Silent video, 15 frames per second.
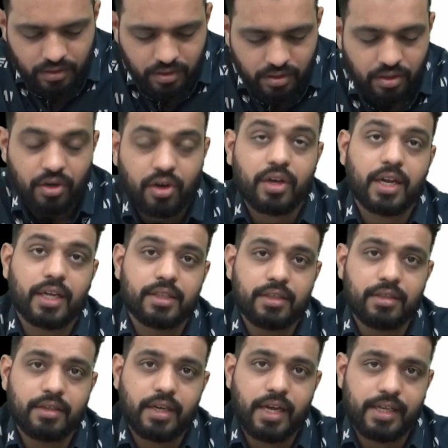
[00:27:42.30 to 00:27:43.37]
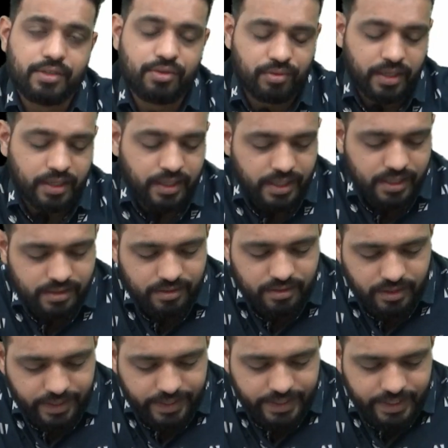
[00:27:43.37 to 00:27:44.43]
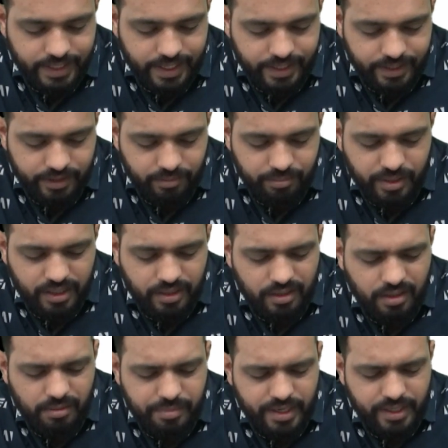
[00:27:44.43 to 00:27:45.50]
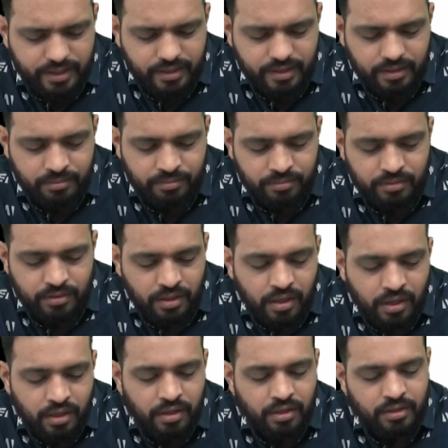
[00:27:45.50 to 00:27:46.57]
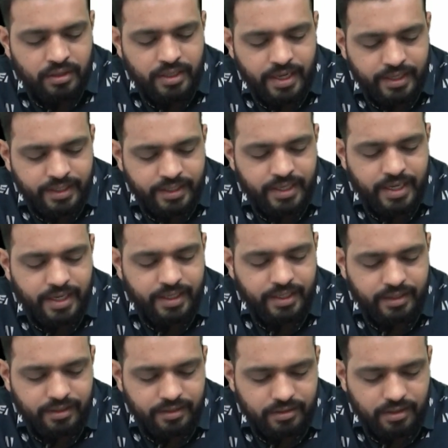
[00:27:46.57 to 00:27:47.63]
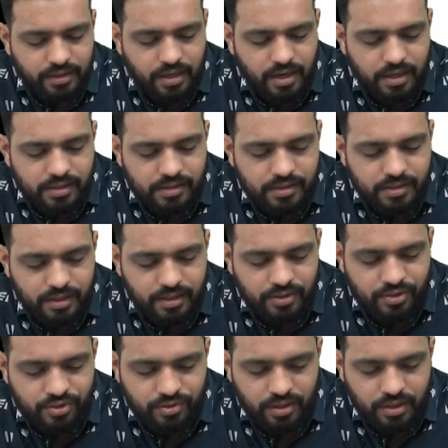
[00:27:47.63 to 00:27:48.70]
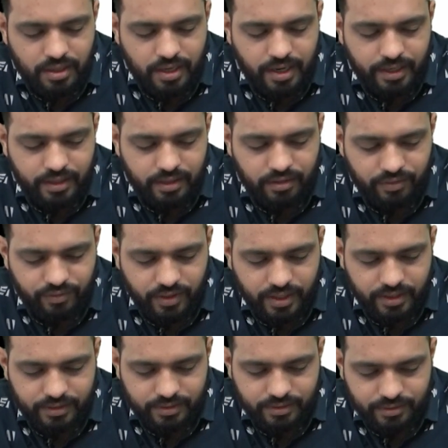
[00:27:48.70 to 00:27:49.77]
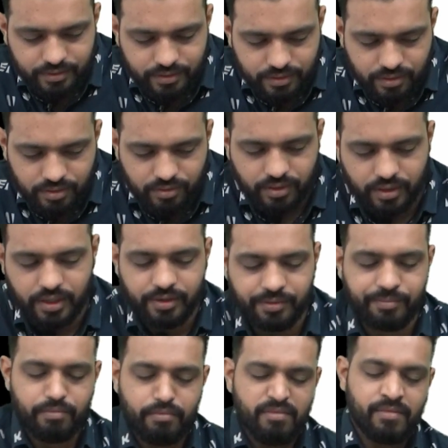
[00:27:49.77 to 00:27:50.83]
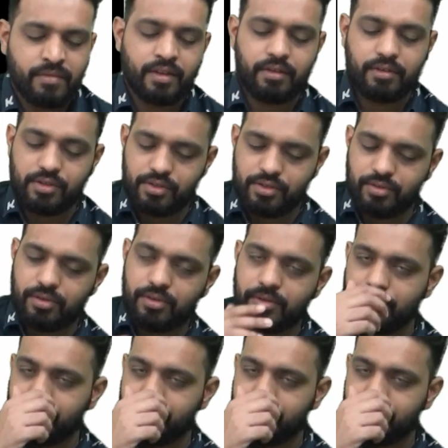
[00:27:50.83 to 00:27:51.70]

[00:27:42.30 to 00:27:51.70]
or other, as you can guess, indirect. But a better term than indirect is a consensual light reflex. Okay. So